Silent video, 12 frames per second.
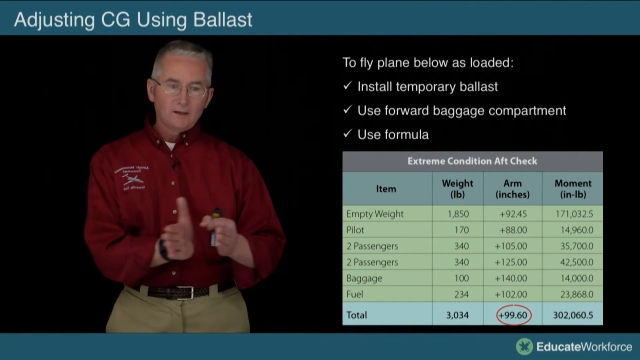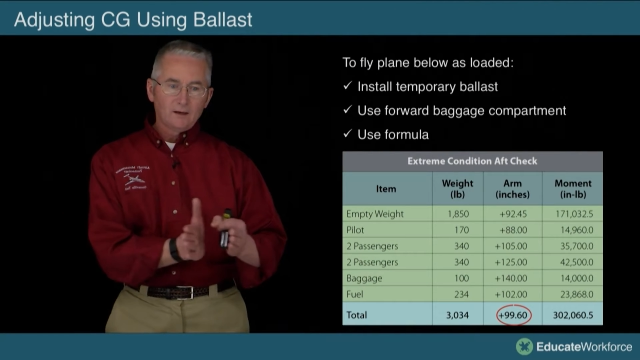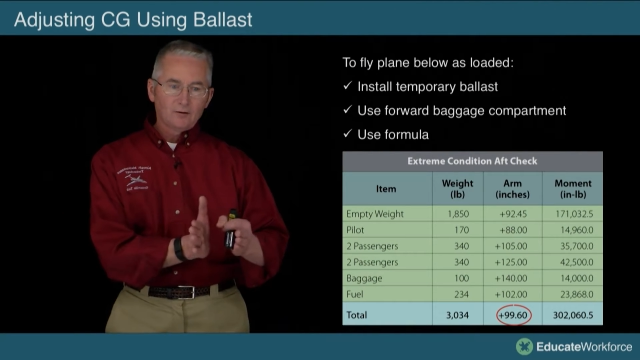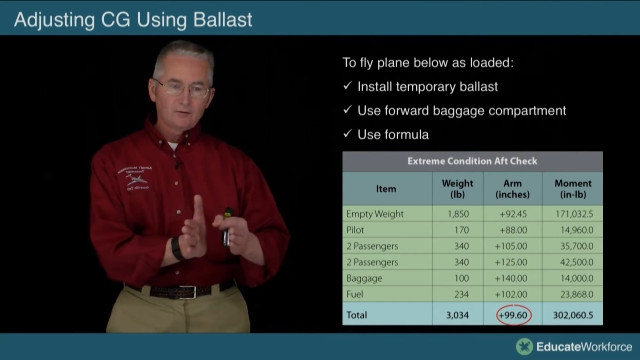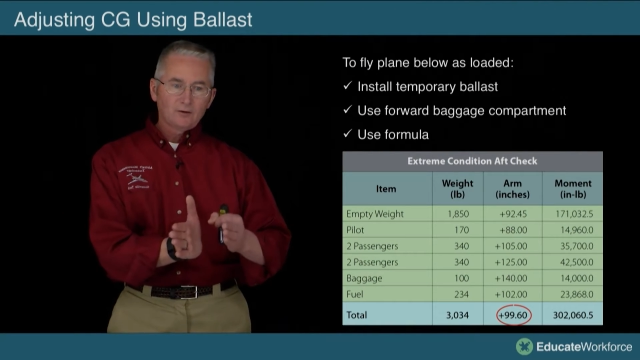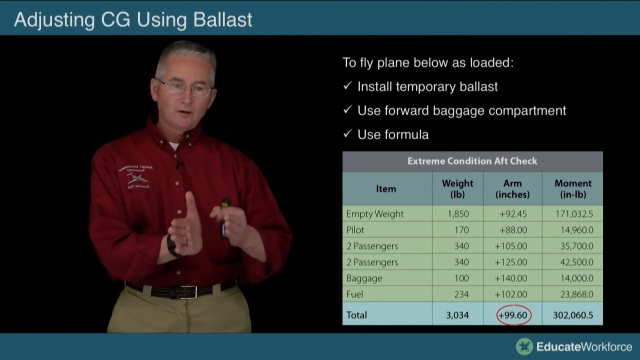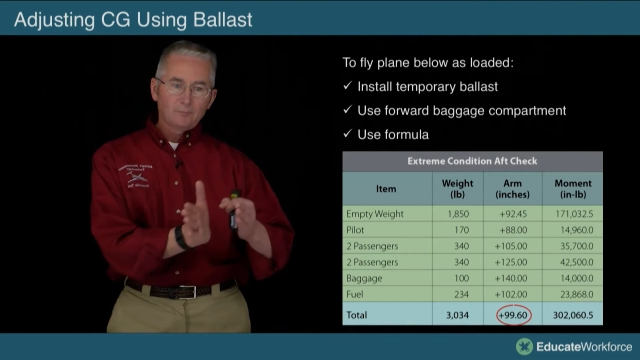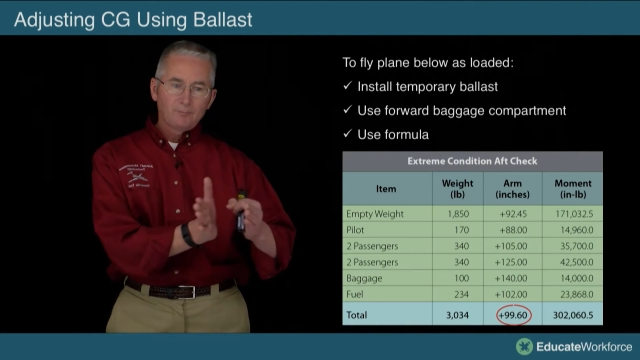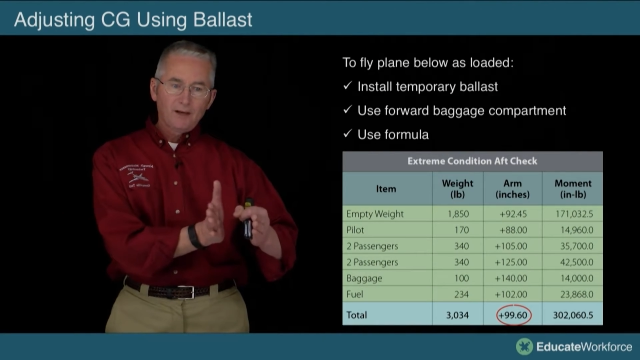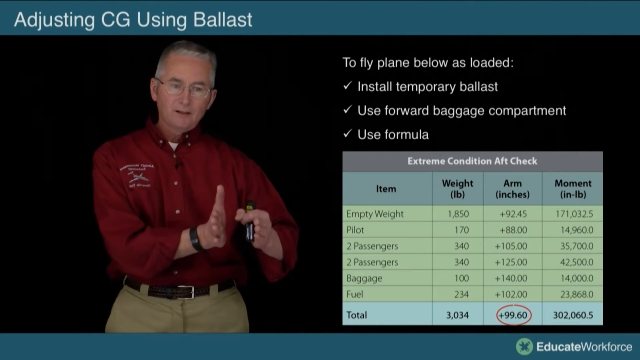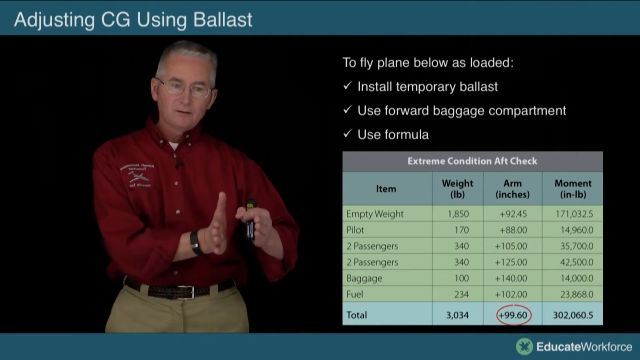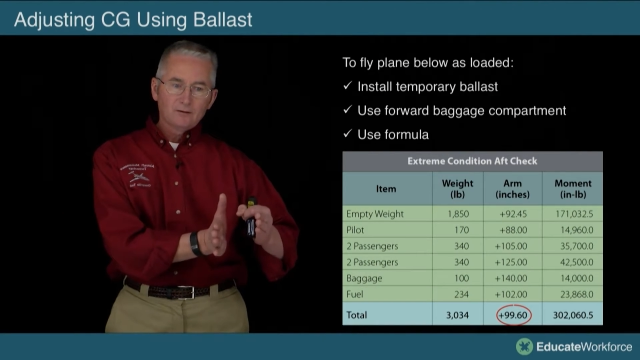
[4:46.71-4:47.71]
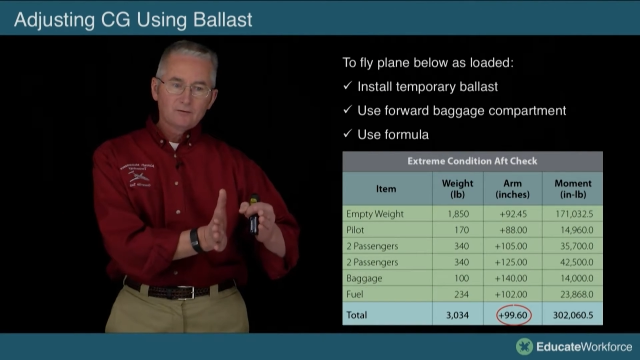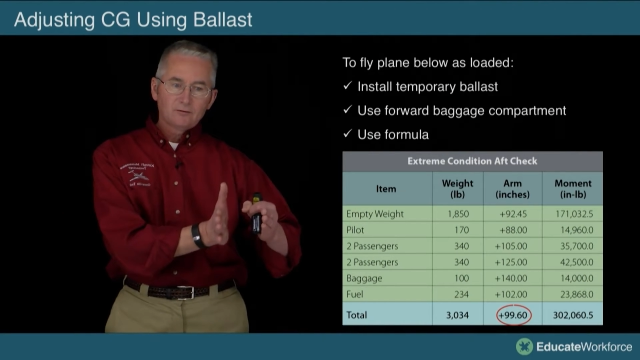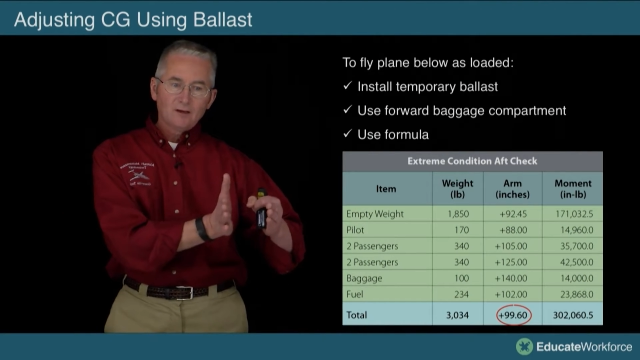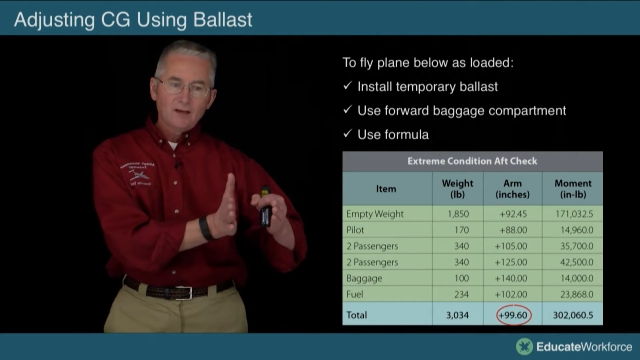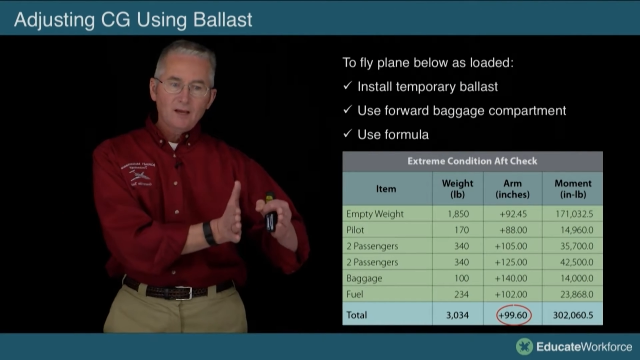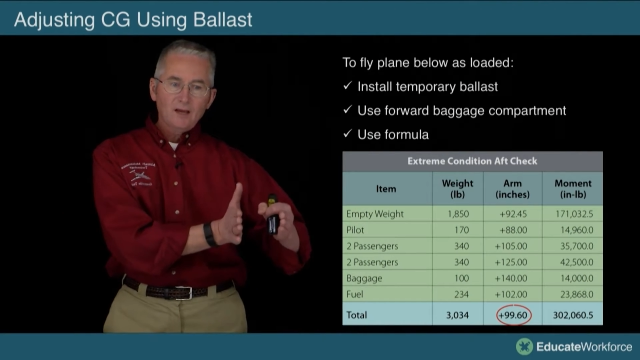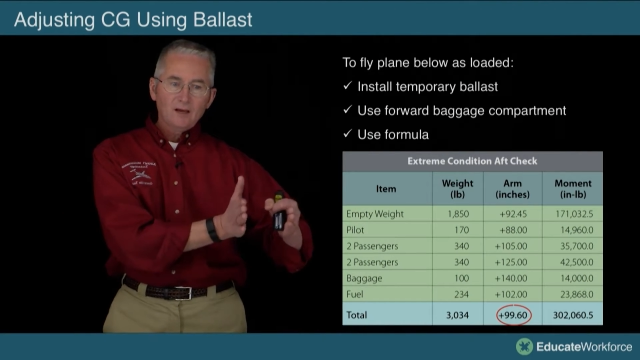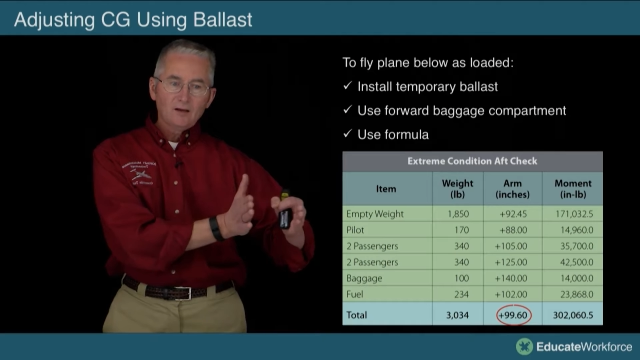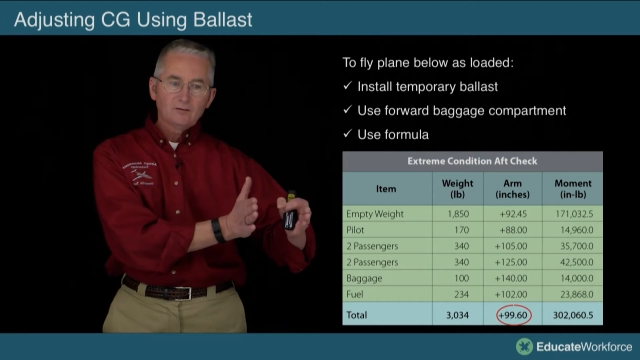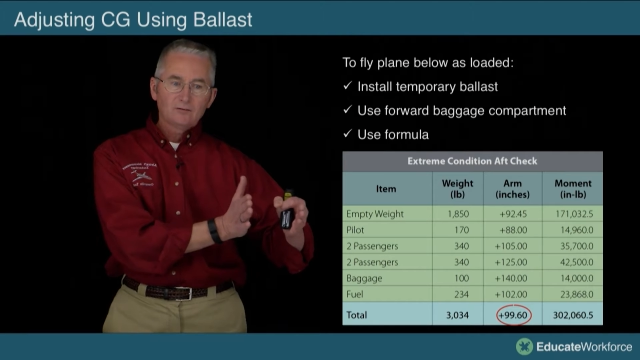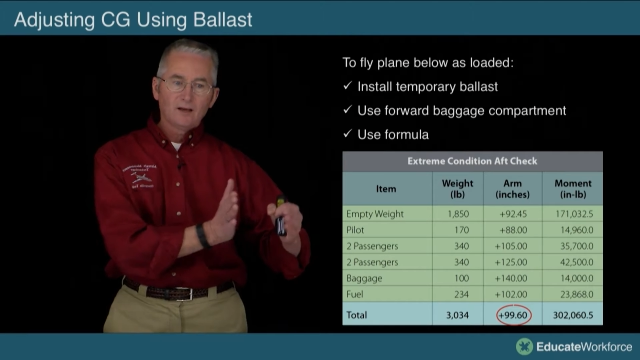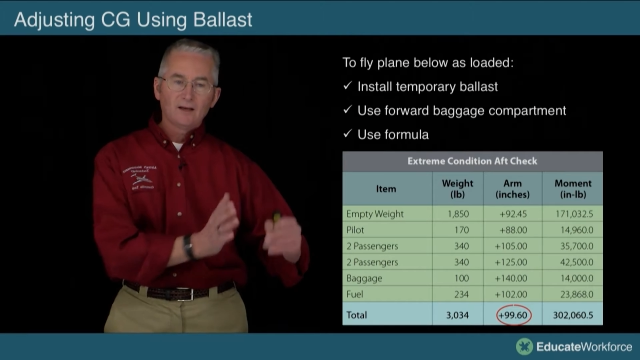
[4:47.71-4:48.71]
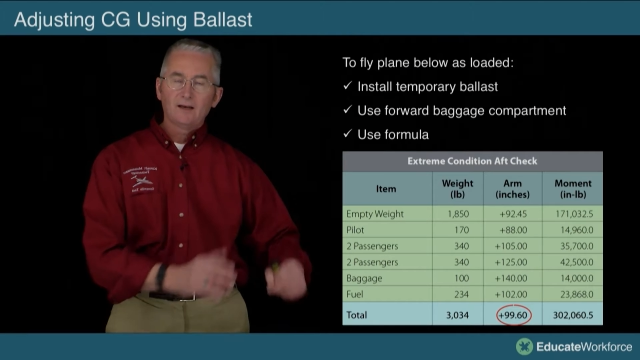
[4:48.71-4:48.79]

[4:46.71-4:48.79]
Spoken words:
Our center of balance is at